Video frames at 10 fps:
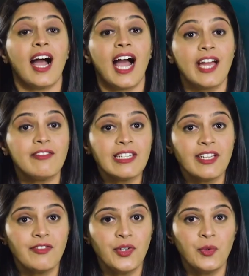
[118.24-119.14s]
I will
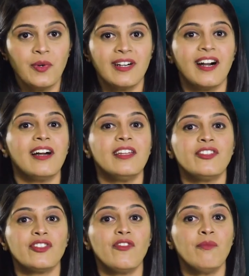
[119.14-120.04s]
give you a
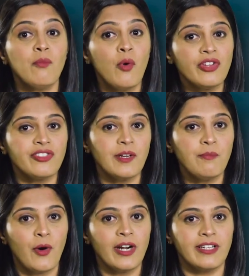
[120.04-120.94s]
list of most
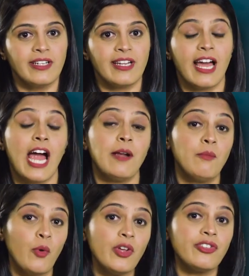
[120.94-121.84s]
important and
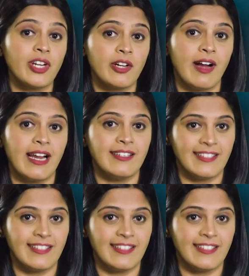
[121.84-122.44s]
most required